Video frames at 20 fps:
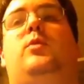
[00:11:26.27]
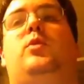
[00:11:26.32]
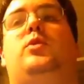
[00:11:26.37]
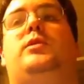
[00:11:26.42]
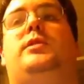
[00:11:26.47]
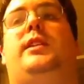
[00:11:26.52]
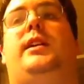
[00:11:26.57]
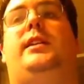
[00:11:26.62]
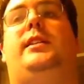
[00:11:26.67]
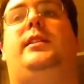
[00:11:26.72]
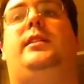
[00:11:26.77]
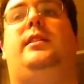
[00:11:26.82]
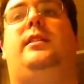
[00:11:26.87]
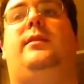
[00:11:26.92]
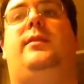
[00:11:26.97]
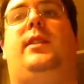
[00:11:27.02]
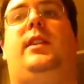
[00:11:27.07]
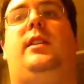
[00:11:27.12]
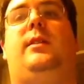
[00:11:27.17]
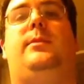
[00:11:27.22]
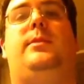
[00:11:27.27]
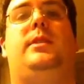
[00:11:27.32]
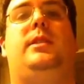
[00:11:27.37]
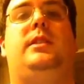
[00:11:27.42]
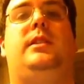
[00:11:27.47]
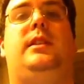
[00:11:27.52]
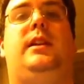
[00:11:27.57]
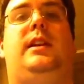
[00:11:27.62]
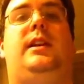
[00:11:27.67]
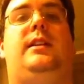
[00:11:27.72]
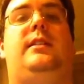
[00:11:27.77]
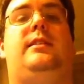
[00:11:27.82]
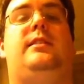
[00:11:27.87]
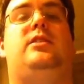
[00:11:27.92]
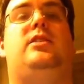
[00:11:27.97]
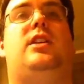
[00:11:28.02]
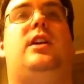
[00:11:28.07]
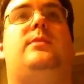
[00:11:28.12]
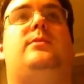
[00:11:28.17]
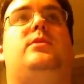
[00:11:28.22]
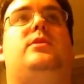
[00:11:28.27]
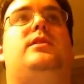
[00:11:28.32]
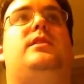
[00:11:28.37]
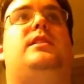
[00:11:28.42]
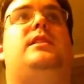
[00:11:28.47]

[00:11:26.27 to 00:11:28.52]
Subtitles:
the most likely to develop. Okay, the chapter